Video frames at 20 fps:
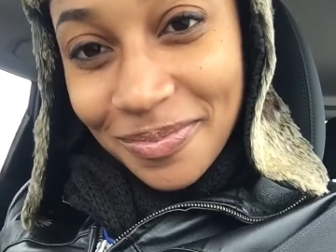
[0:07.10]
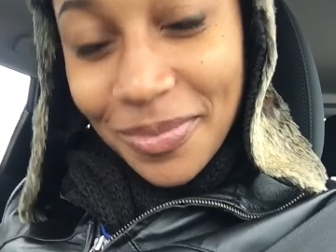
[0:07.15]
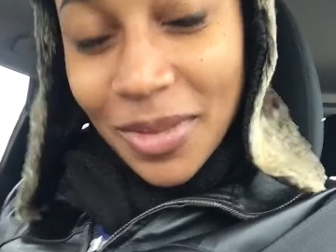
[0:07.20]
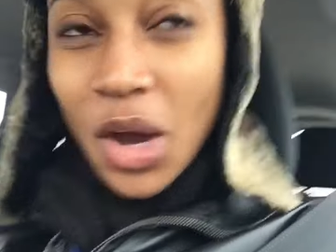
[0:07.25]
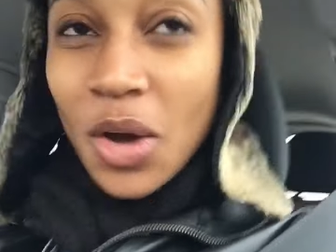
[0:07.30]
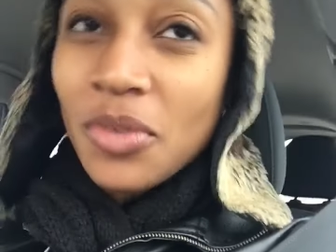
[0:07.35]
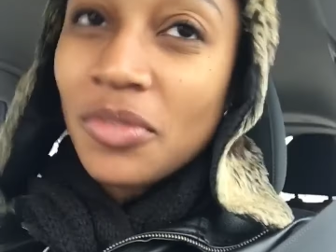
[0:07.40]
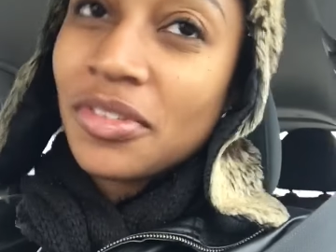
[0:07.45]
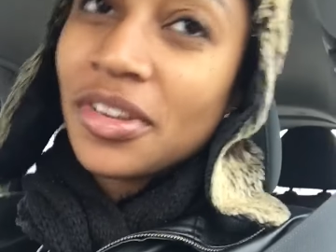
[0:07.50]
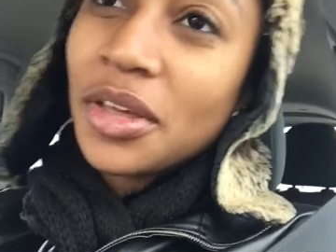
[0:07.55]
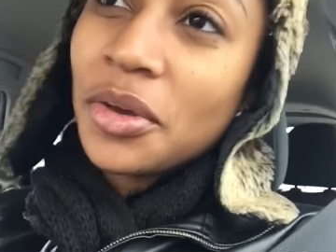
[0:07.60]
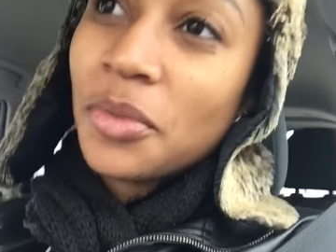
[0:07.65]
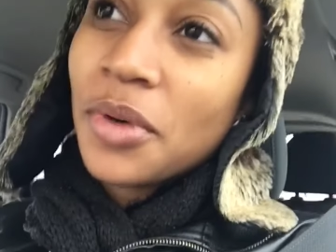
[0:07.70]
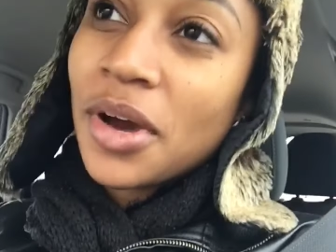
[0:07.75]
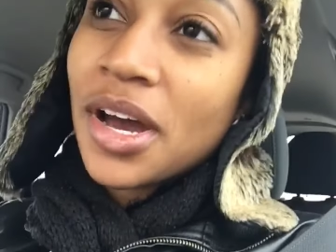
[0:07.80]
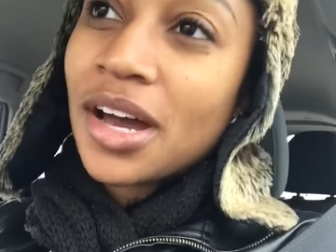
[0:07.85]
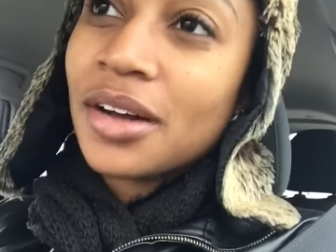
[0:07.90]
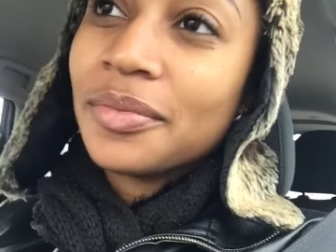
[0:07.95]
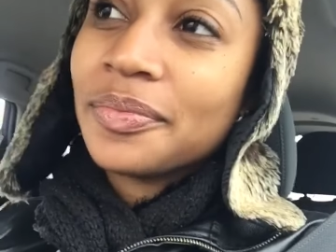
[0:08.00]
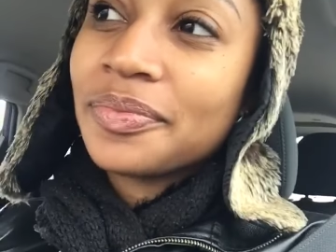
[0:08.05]
Hopefully
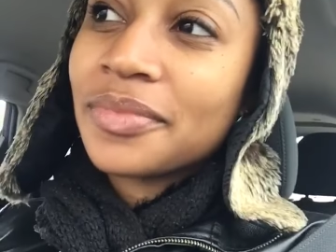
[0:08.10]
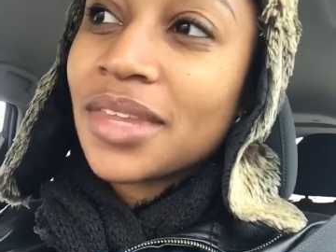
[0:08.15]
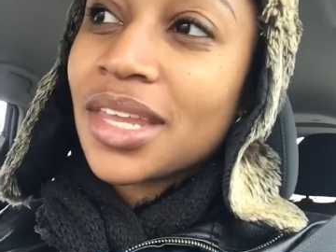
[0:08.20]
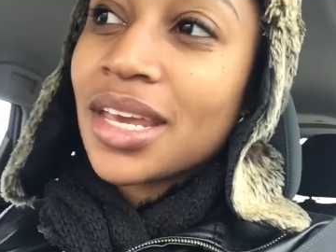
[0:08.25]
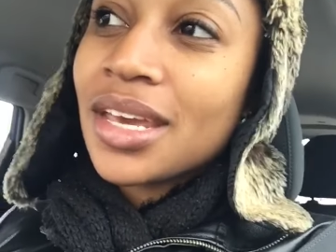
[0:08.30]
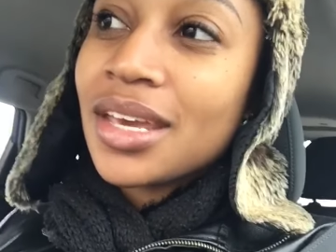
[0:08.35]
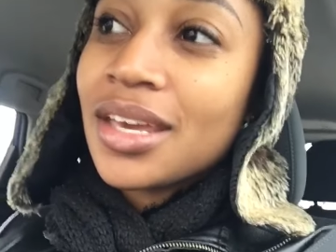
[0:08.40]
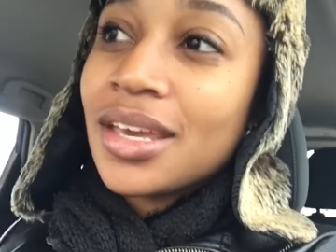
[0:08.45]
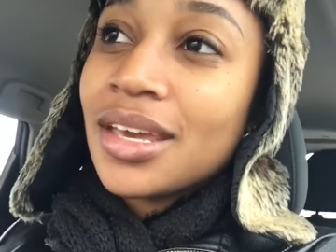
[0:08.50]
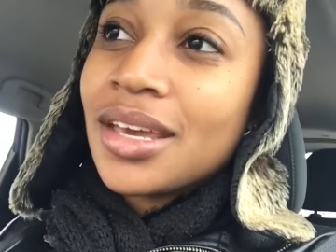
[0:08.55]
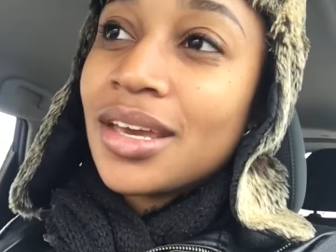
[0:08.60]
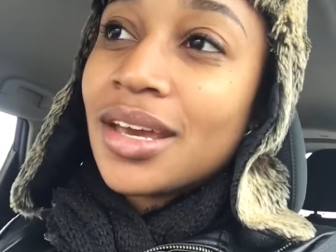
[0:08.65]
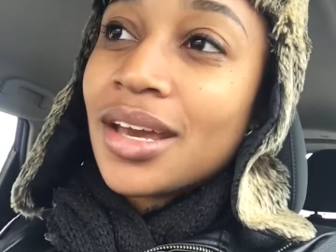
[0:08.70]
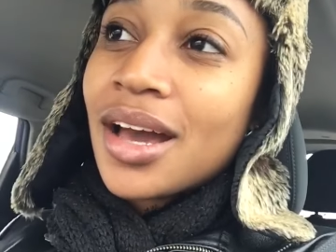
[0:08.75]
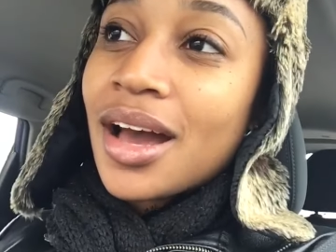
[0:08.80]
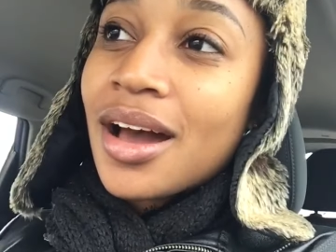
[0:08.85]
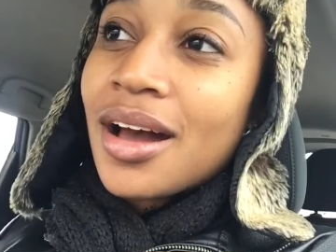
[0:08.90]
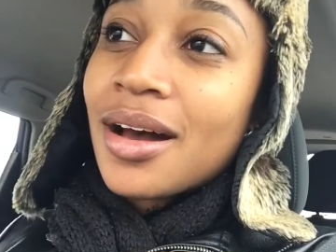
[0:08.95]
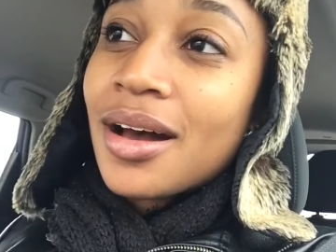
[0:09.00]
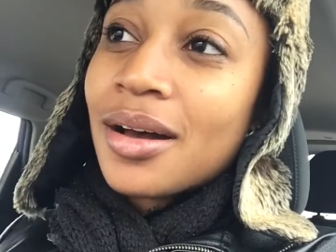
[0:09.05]
well.
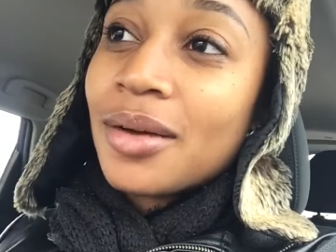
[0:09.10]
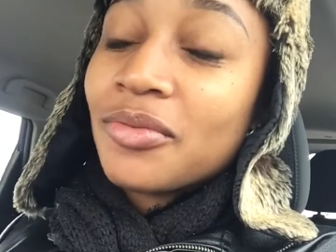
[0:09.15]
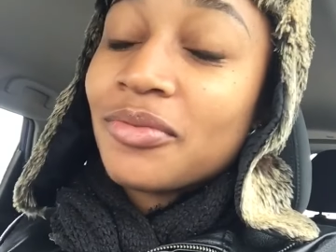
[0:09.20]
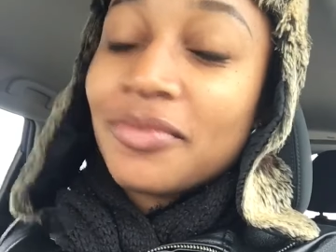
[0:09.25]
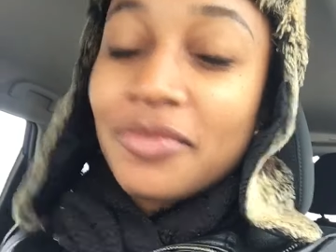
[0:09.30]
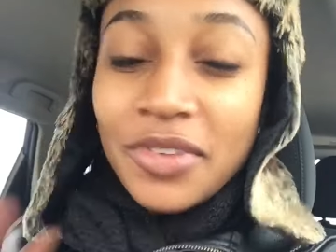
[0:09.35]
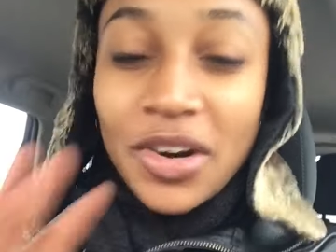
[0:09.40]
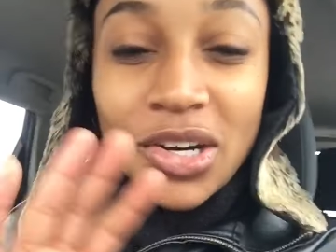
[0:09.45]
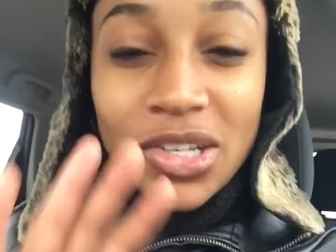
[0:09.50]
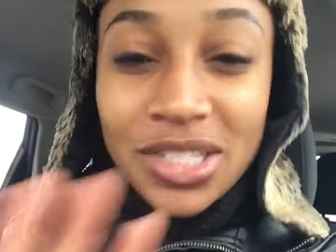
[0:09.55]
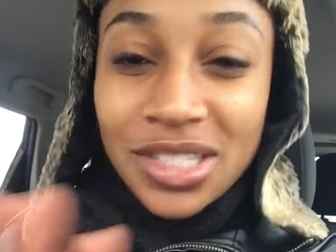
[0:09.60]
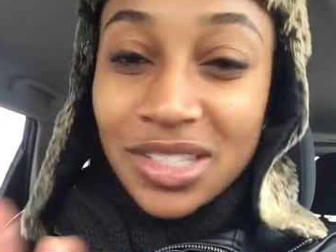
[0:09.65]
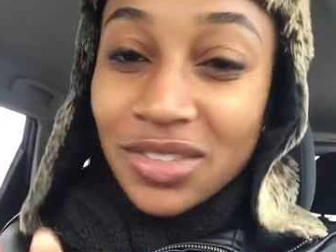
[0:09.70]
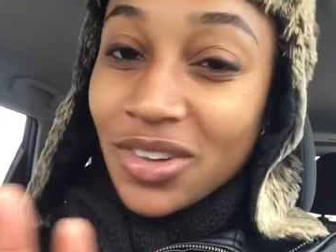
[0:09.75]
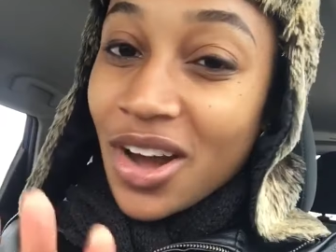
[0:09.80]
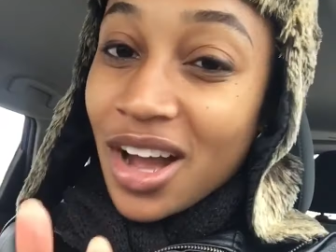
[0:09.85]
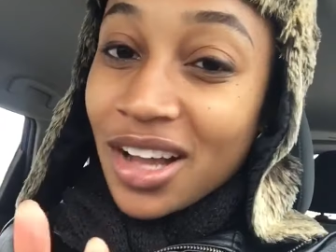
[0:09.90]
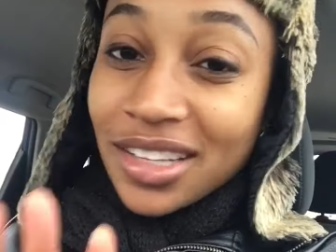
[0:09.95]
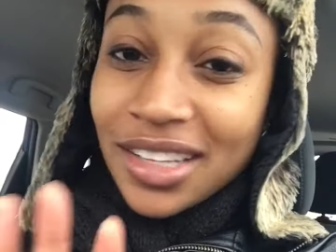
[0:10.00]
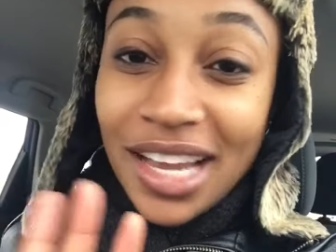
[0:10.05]
First of
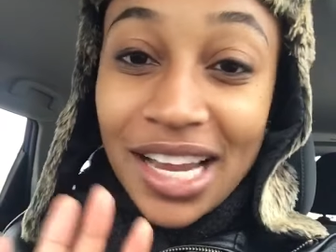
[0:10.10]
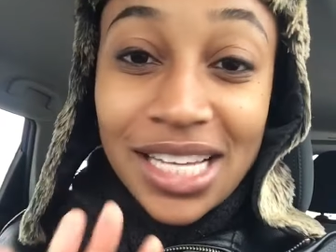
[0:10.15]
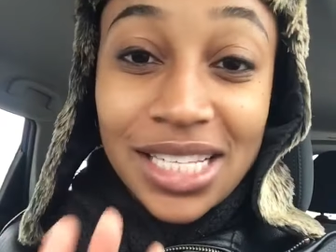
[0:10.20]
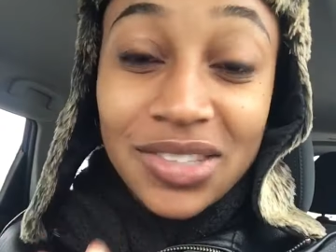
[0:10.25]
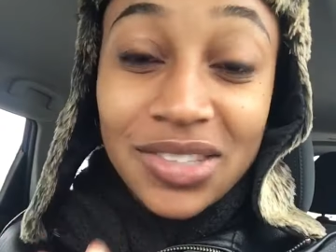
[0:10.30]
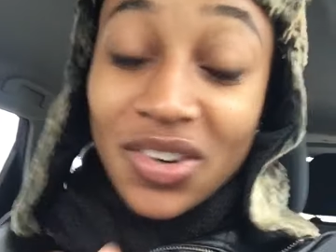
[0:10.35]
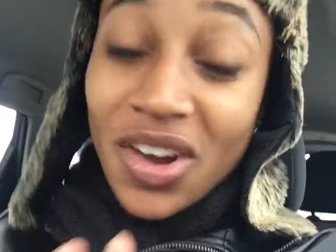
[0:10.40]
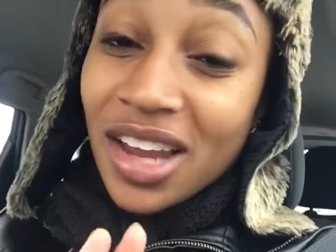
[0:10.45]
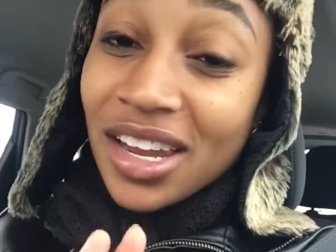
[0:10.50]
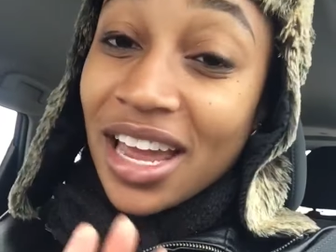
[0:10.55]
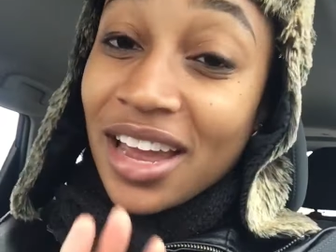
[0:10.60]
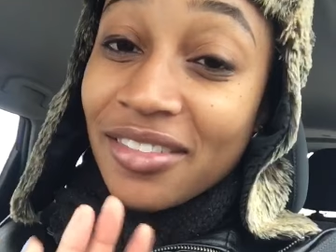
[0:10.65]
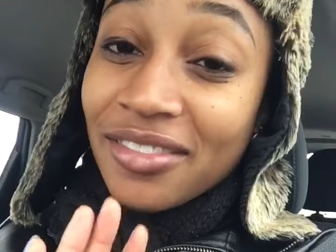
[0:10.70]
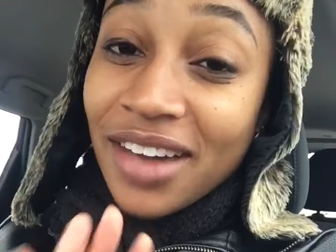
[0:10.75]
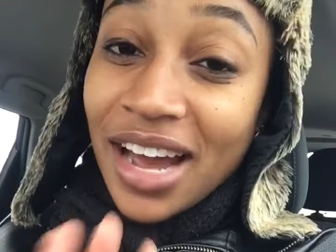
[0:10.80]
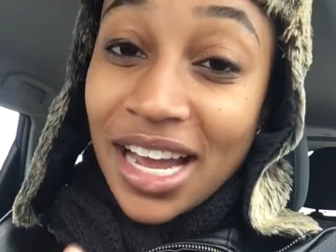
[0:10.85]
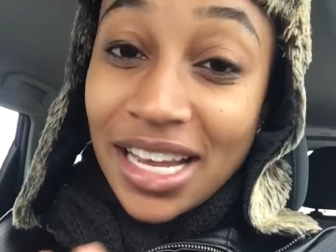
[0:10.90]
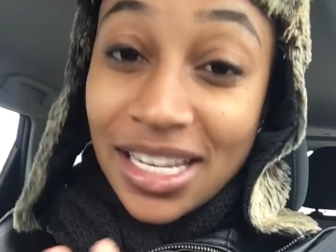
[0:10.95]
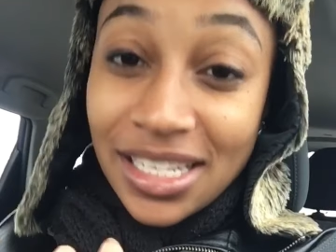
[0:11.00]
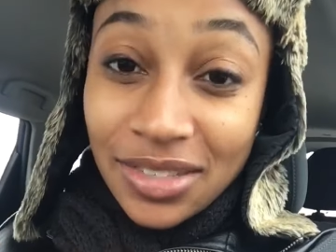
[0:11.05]
all, thanks for all the
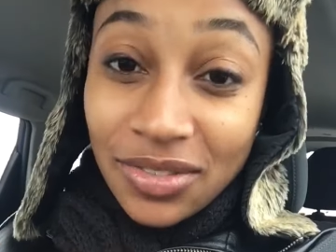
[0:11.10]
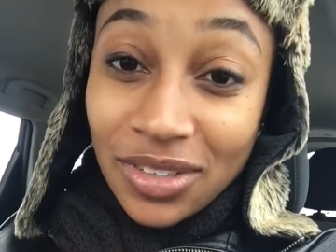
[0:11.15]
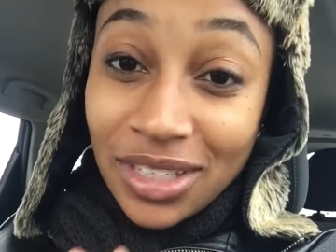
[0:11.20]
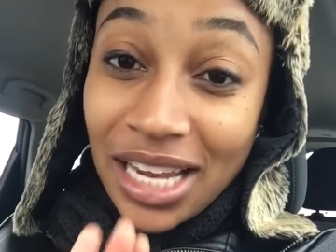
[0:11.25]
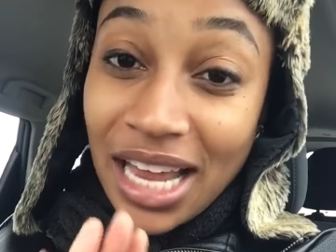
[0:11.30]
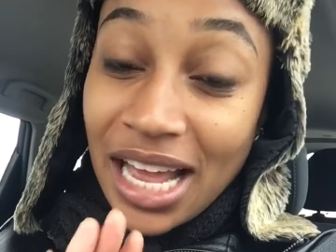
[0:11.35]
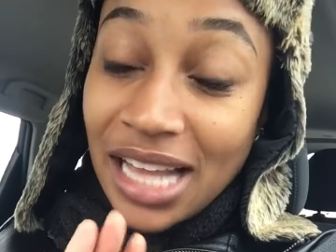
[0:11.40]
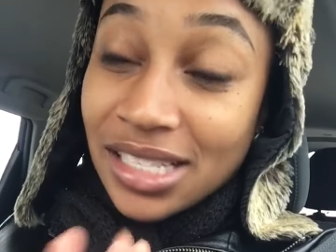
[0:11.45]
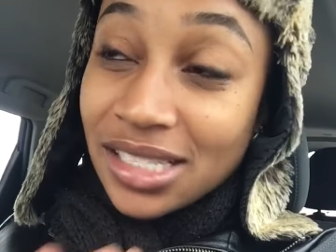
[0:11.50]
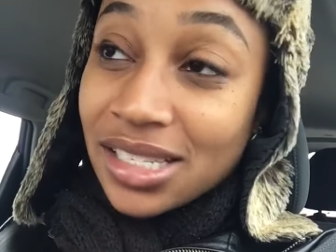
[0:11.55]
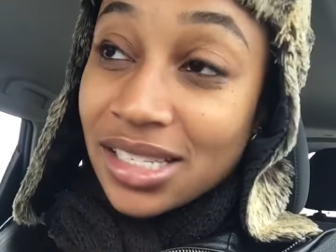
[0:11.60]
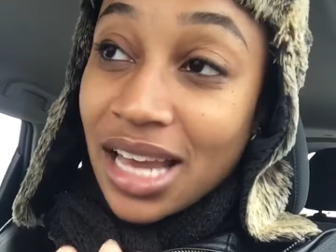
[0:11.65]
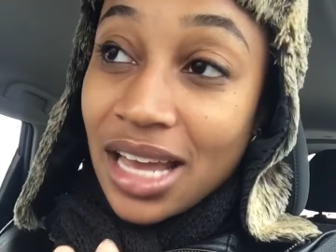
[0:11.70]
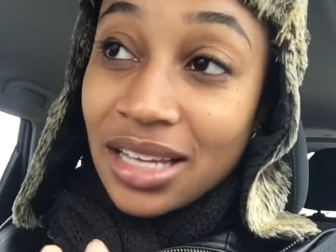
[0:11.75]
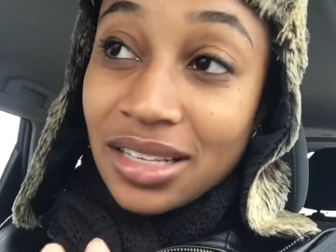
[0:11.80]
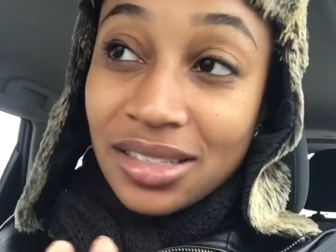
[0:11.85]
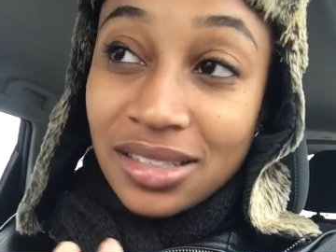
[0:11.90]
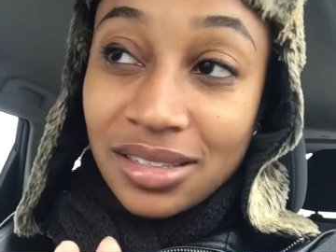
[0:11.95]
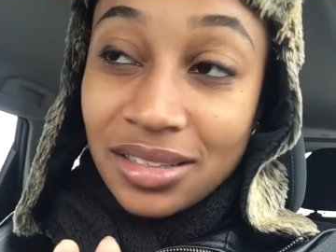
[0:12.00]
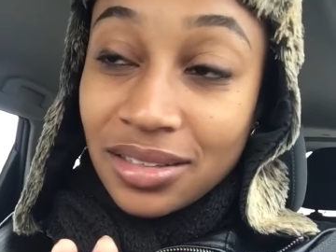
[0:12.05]
advice for last
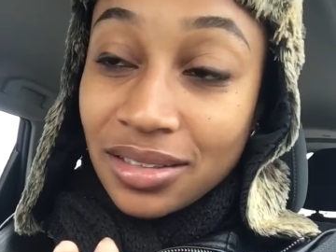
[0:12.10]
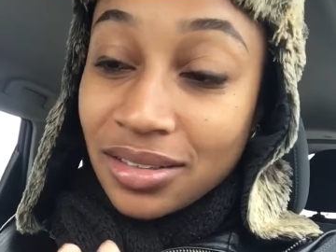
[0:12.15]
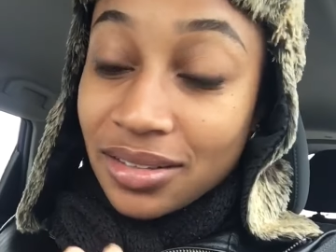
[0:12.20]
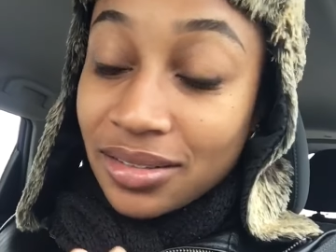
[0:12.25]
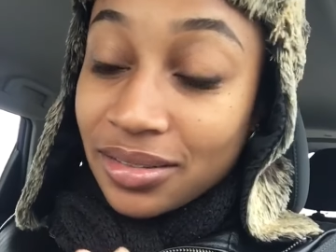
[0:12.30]
night's